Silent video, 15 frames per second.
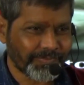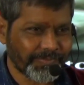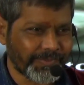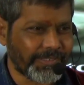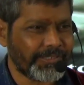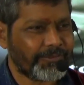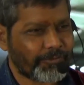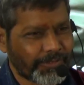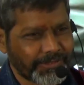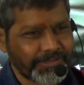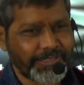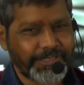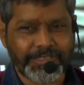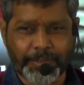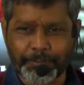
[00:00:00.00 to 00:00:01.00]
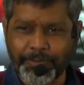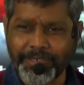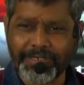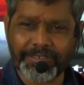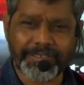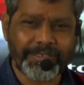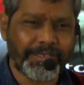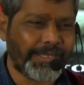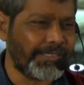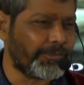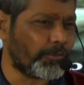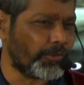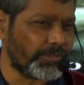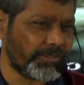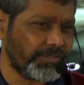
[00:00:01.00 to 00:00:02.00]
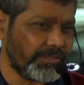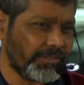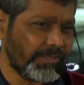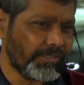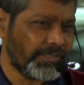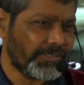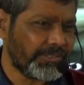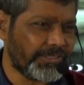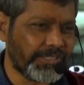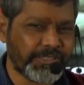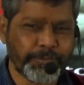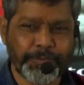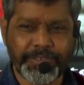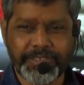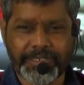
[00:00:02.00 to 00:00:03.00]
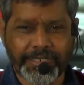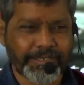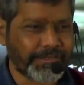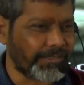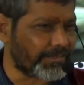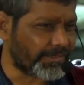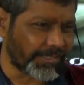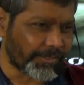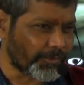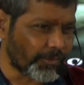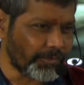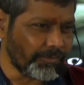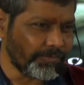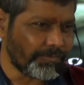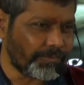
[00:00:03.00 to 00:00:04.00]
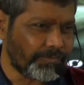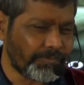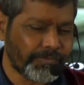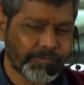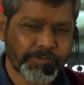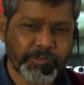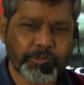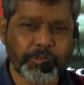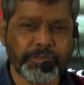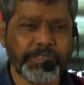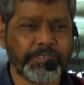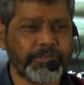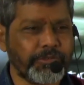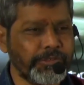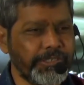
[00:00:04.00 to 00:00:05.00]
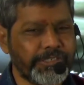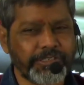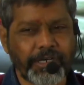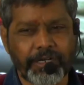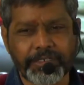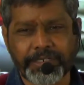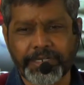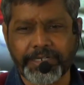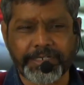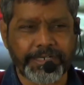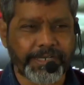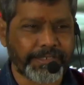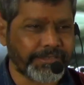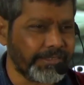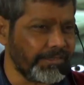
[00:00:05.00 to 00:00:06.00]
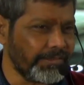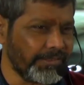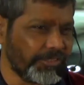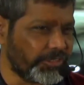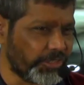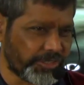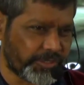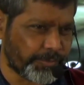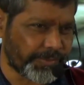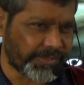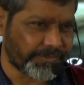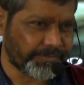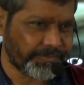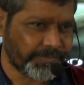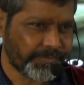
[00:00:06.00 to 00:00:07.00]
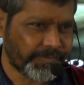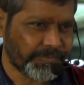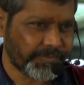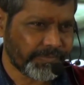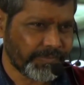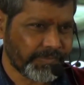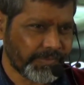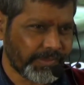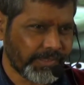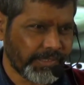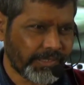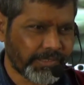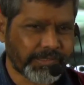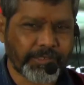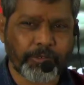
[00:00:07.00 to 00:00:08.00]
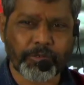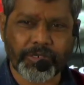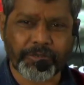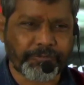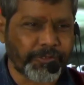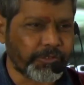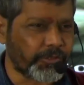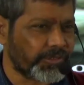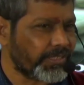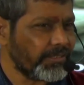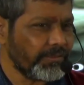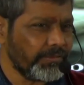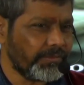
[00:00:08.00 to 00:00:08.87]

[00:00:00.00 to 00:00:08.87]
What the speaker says: That is, one judge upheld the High Court judgment, another said no. So there is not treated as a judgment. Now refer to the